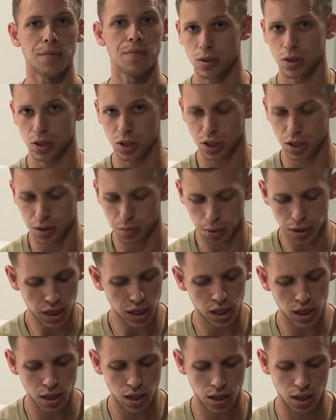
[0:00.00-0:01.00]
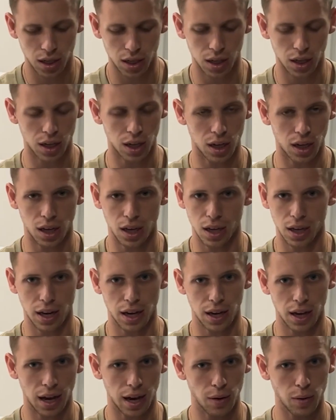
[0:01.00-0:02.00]
Spin,
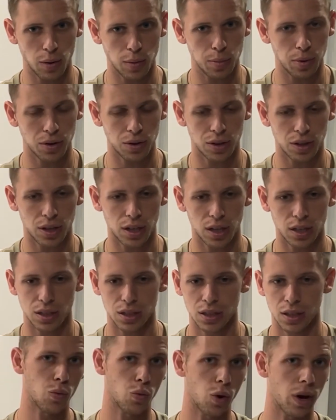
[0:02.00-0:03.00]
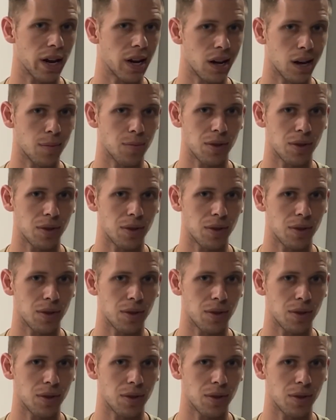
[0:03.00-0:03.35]
I would put this right up